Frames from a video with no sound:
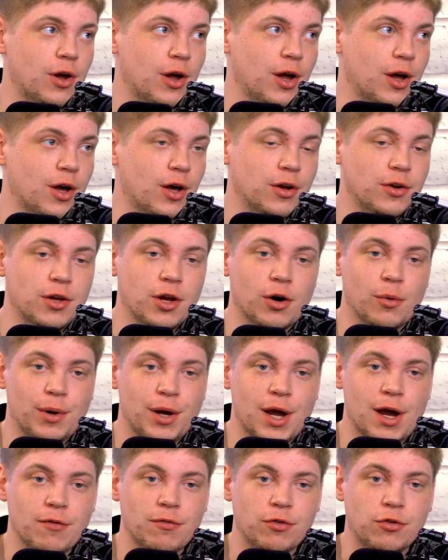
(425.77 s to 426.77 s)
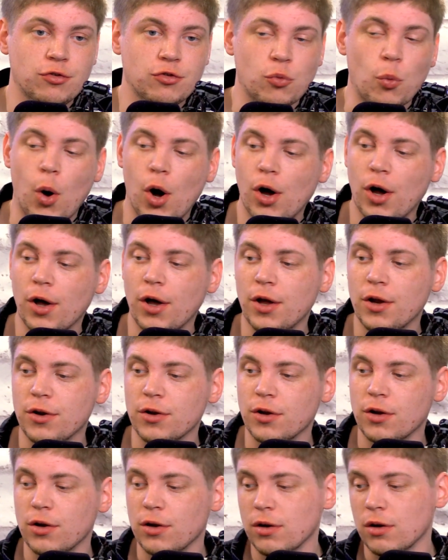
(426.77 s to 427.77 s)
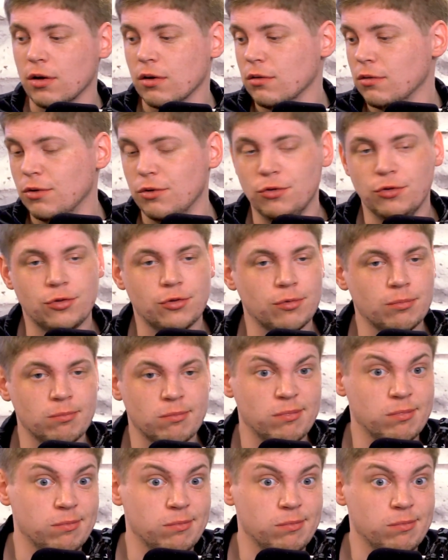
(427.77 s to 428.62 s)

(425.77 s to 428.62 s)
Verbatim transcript: And here we have the squad who's